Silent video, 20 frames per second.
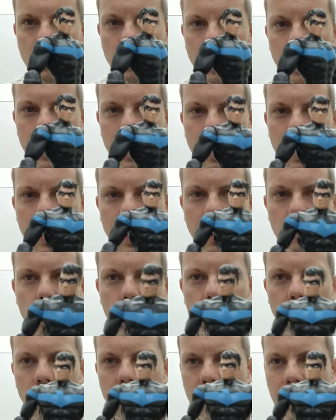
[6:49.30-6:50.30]
Okay, and
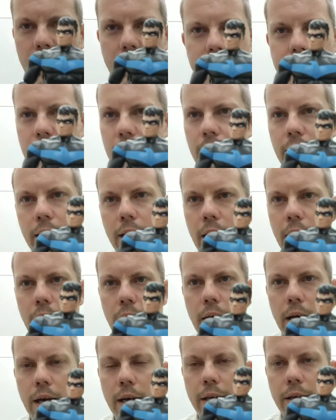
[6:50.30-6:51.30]
I got to tell you,
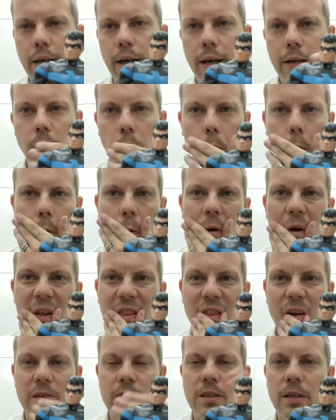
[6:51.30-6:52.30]
I
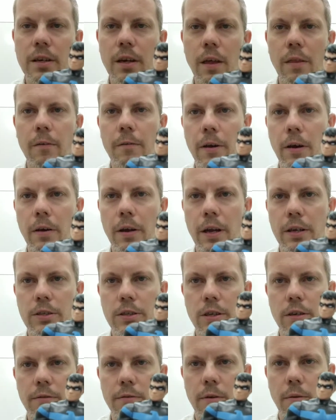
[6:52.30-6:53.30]
don't. There's another
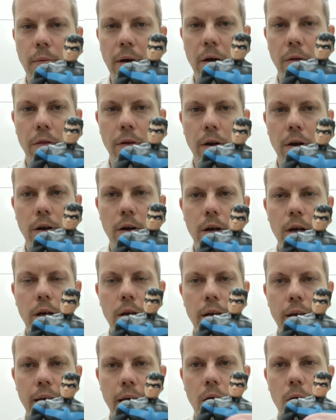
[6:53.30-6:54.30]
variation of him out there
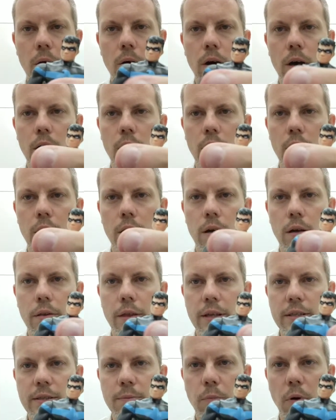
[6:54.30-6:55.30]
now.
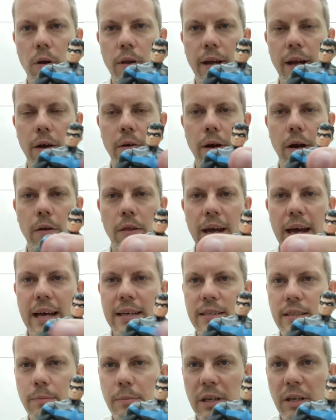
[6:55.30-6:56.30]
That's probably out now that
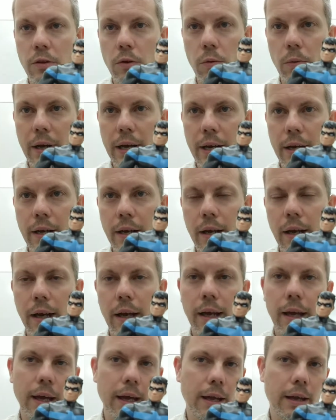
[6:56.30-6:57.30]
has him in the red.
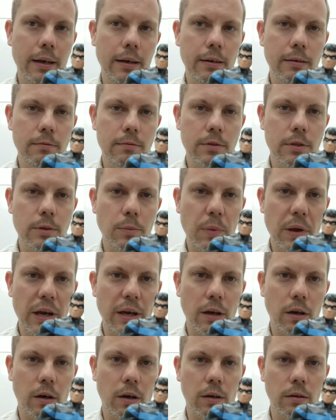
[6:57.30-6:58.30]
And
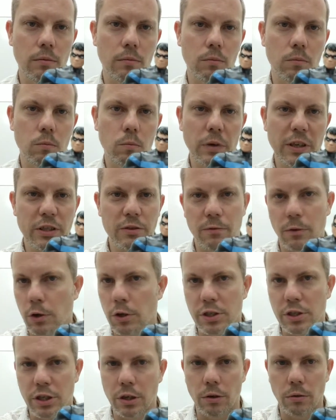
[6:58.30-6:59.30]
depending on which
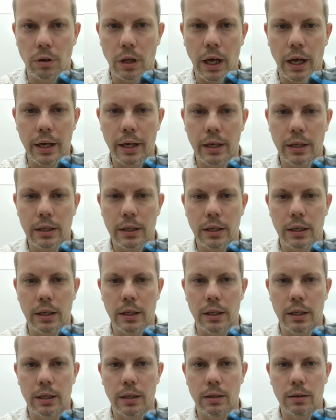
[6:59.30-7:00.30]
version you like,
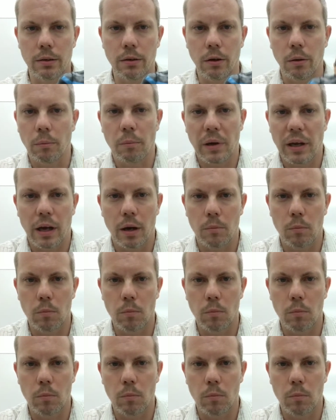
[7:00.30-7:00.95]
you can pick up